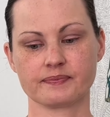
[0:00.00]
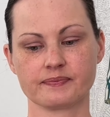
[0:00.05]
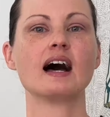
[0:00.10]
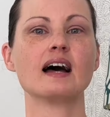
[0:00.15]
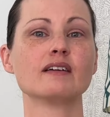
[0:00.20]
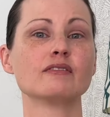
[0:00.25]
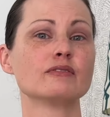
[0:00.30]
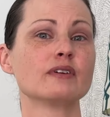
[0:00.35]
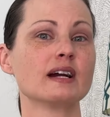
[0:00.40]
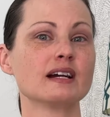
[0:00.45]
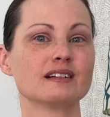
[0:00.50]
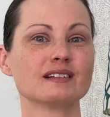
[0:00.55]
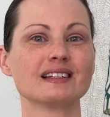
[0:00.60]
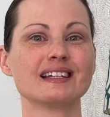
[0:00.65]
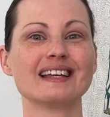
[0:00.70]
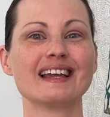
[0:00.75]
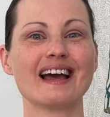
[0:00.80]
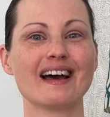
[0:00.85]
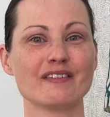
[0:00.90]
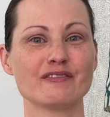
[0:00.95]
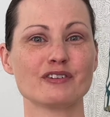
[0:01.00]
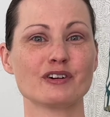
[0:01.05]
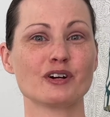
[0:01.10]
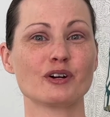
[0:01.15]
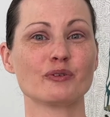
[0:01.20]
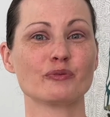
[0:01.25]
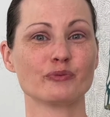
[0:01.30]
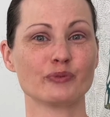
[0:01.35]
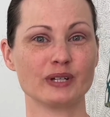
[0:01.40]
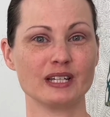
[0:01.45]
I rarely
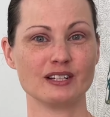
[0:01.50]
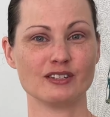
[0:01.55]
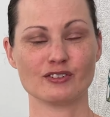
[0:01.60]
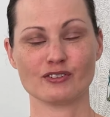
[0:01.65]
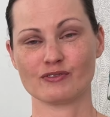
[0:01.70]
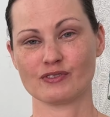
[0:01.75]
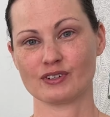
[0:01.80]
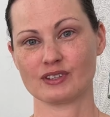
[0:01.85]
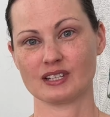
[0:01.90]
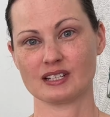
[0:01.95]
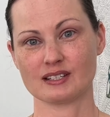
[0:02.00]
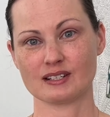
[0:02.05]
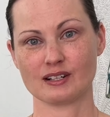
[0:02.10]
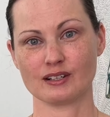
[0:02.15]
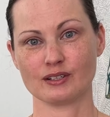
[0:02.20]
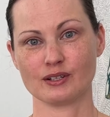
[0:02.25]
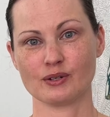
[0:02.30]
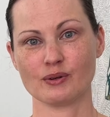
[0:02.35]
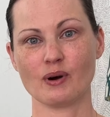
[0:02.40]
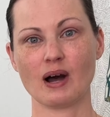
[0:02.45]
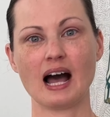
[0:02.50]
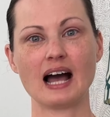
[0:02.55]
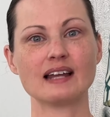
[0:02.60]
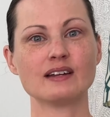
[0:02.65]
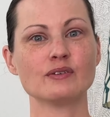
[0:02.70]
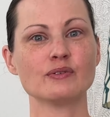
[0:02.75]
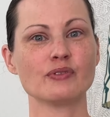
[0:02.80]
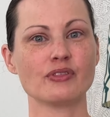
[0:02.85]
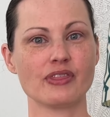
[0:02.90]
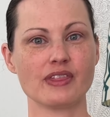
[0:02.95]
ever reach for this glue. I don't